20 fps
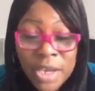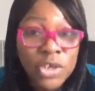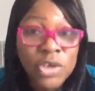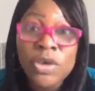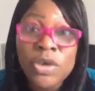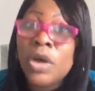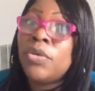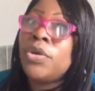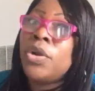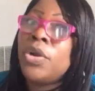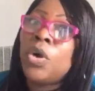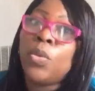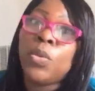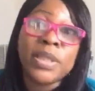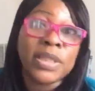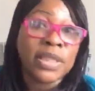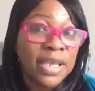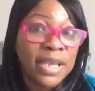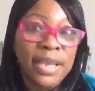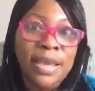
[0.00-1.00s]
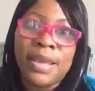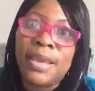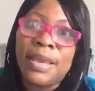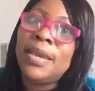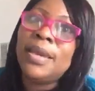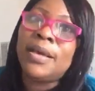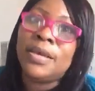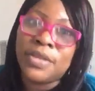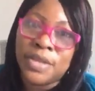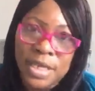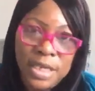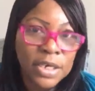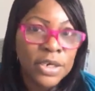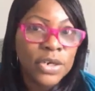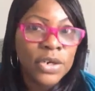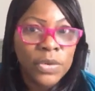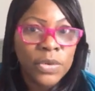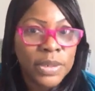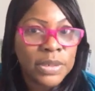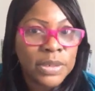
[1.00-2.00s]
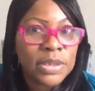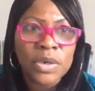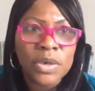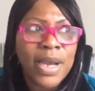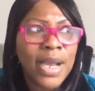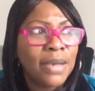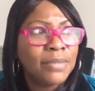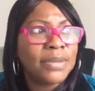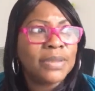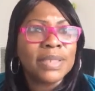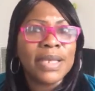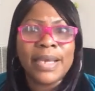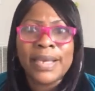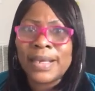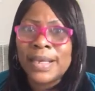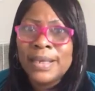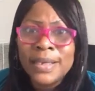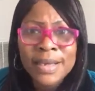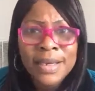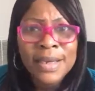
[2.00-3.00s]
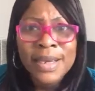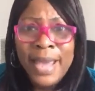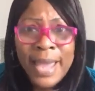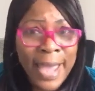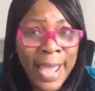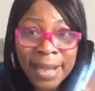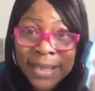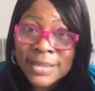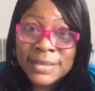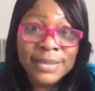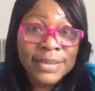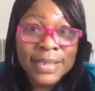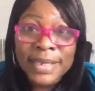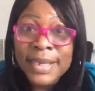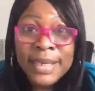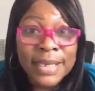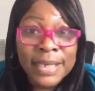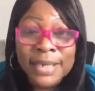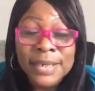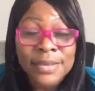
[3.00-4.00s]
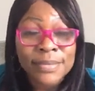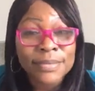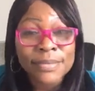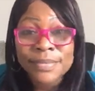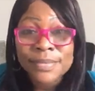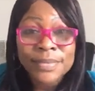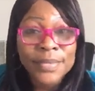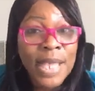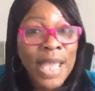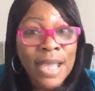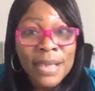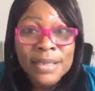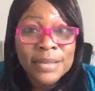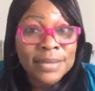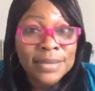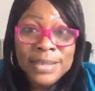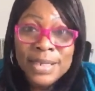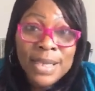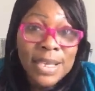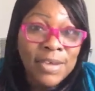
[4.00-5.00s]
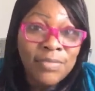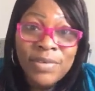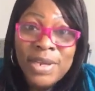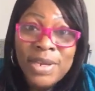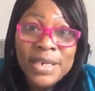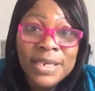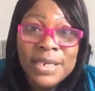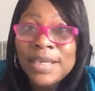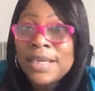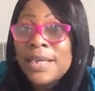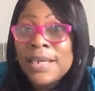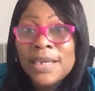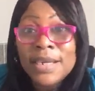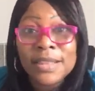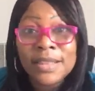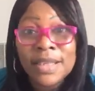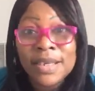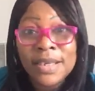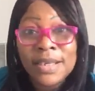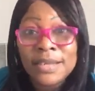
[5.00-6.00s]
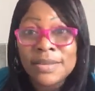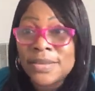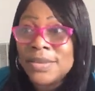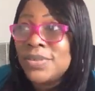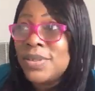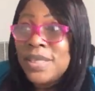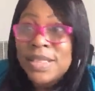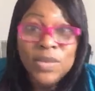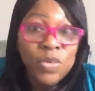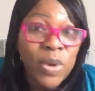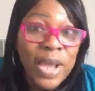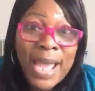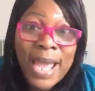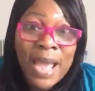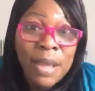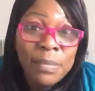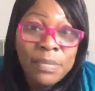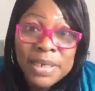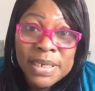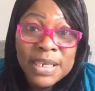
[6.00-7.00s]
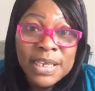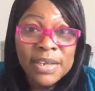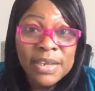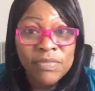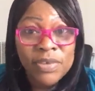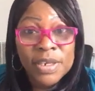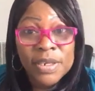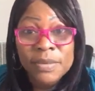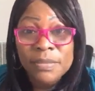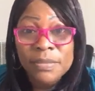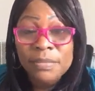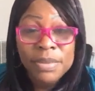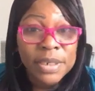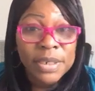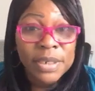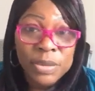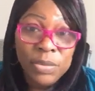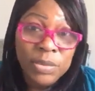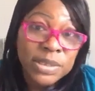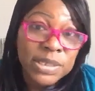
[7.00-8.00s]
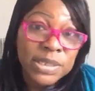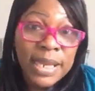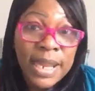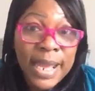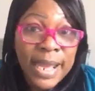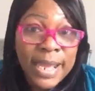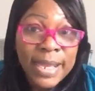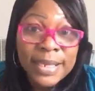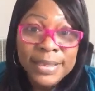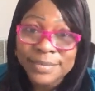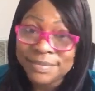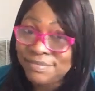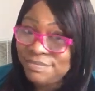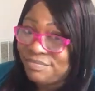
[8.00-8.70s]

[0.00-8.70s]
You don't know what the hell they doing. So, I was like, I could see it. I could see if they did anything. So, that's why I believed it. But it was a lie.